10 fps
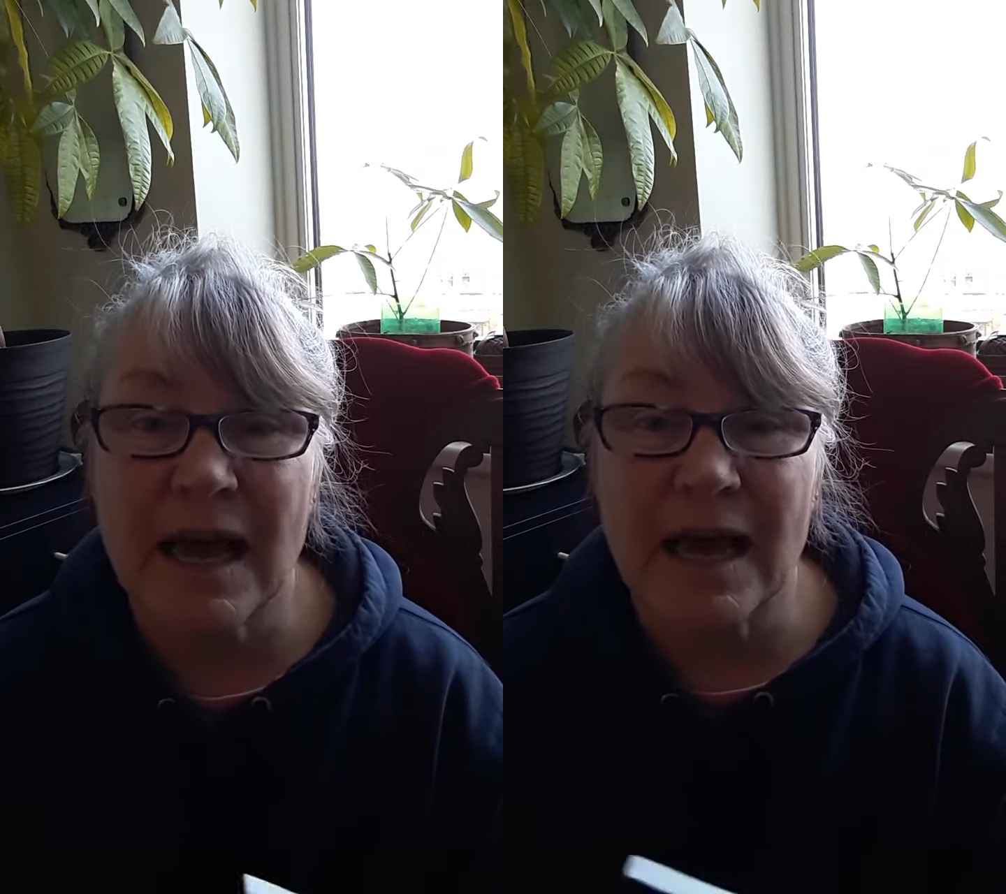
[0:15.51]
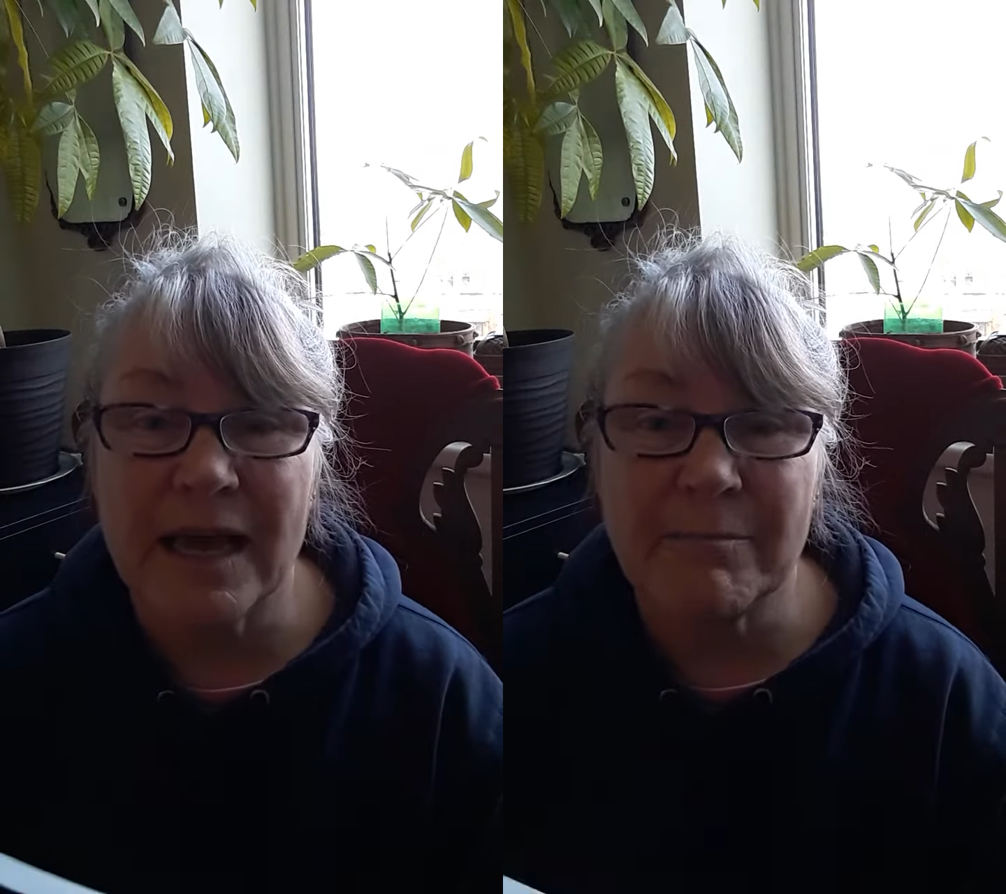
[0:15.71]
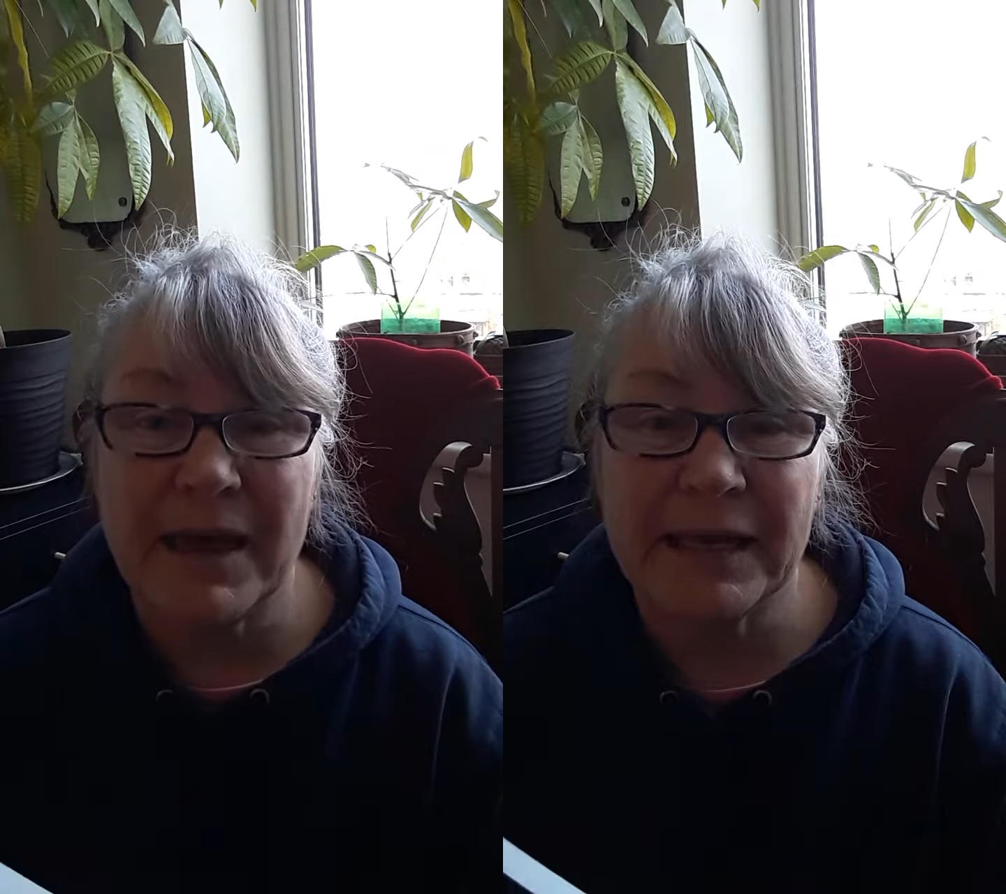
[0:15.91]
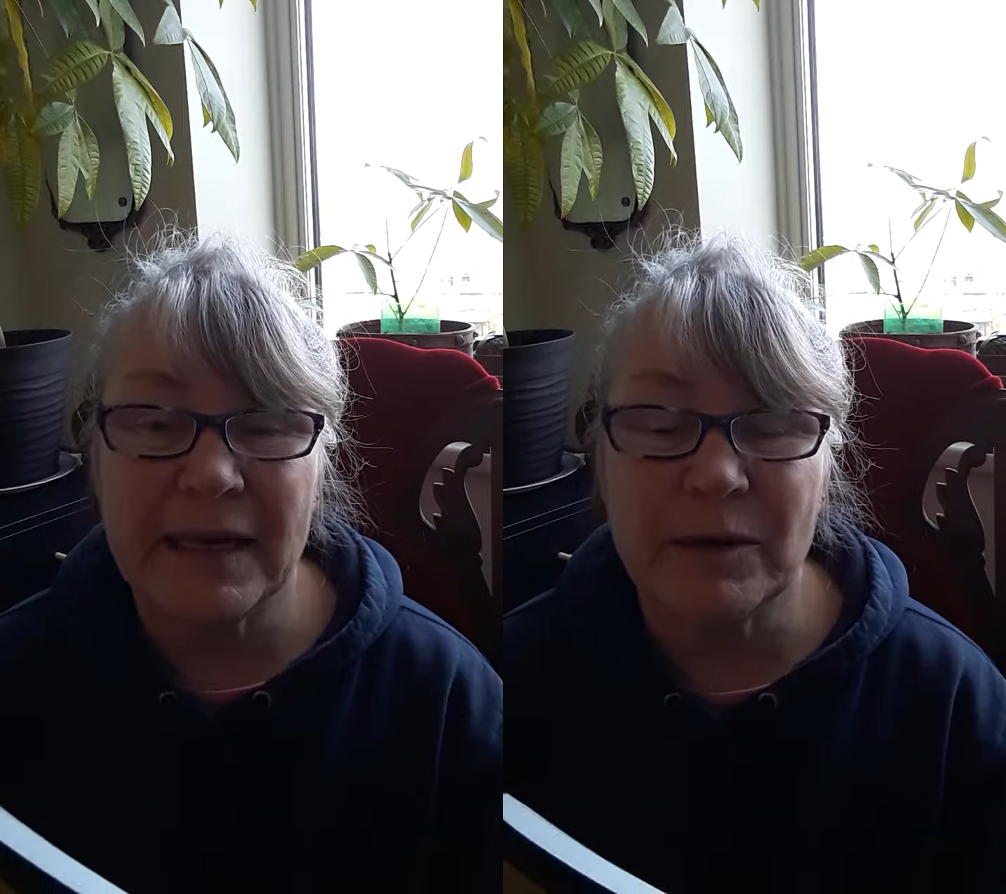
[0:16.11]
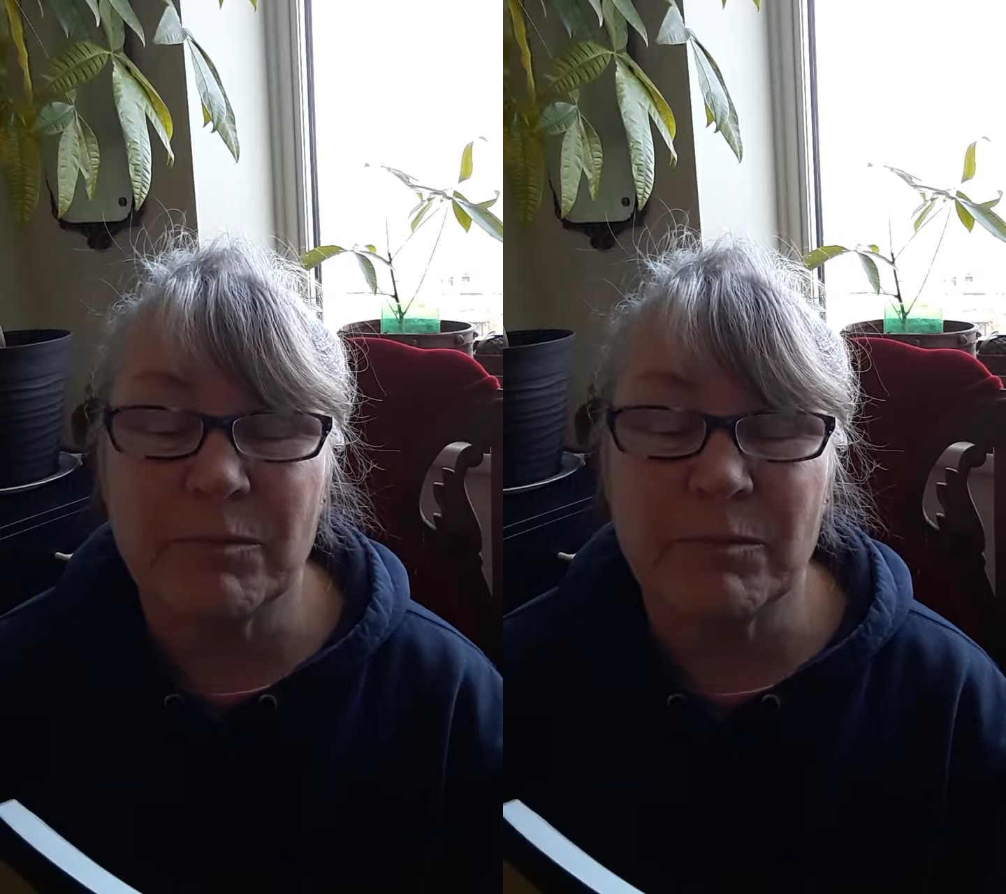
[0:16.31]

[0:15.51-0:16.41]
I met and